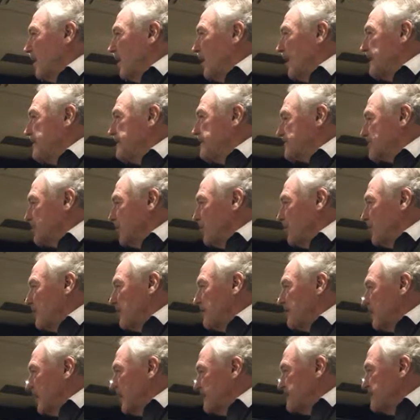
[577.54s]
Installed
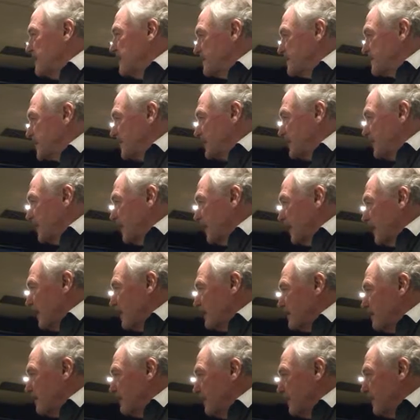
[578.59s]
in
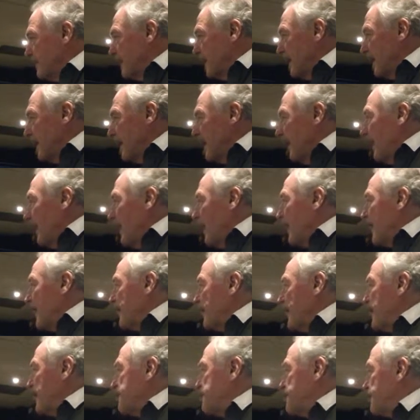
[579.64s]
1978, and
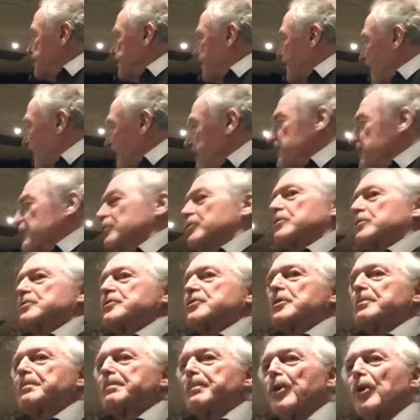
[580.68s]
I defy you
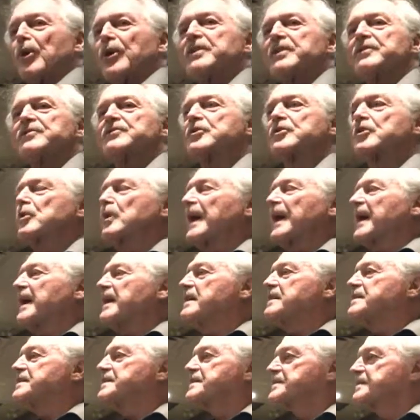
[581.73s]
to point to
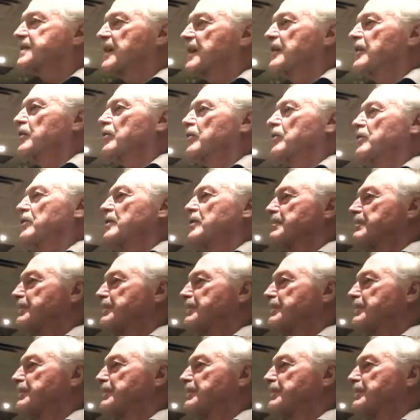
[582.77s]
a single